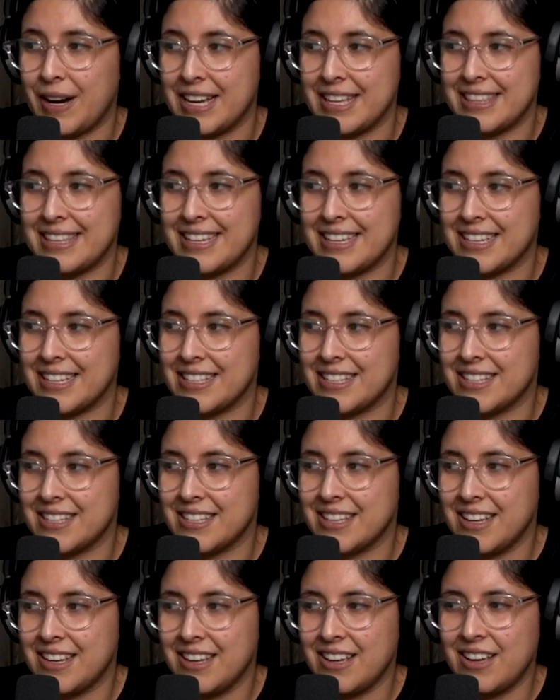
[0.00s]
I think
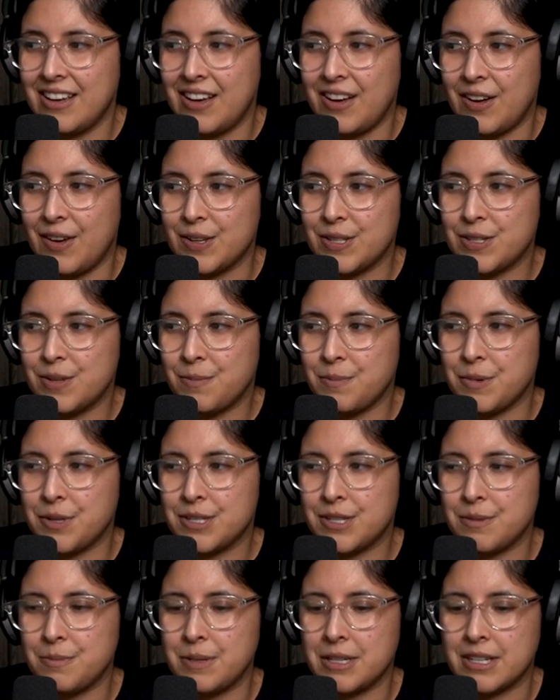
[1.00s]
it's also
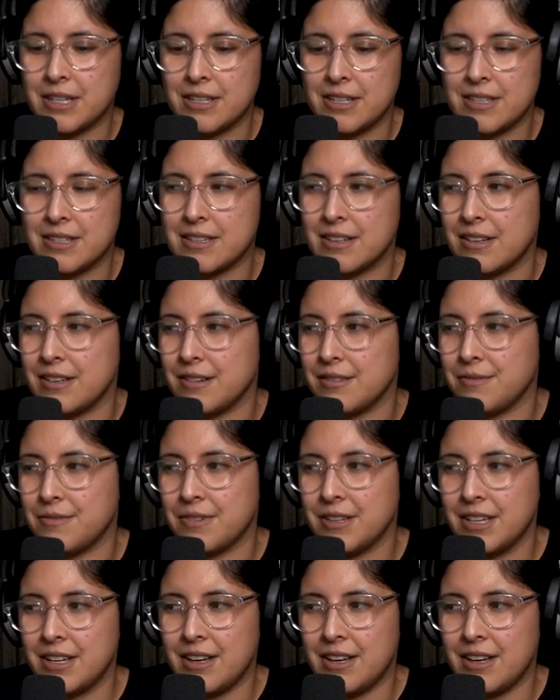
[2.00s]
mostly because of